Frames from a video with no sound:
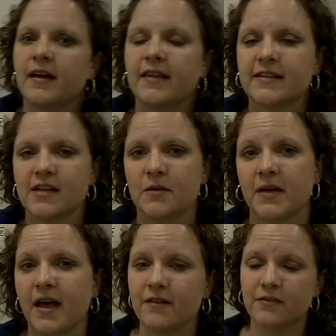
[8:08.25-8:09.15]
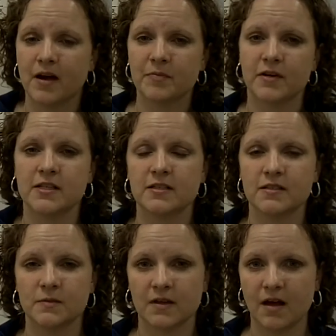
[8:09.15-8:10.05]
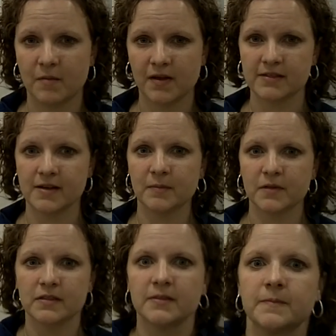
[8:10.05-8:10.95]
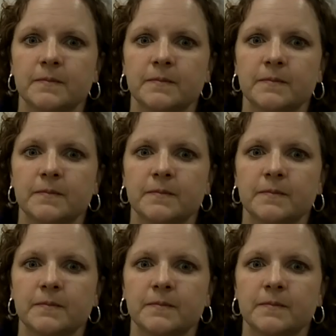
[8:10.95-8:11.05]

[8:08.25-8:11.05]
That's all we have for operations with complex numbers.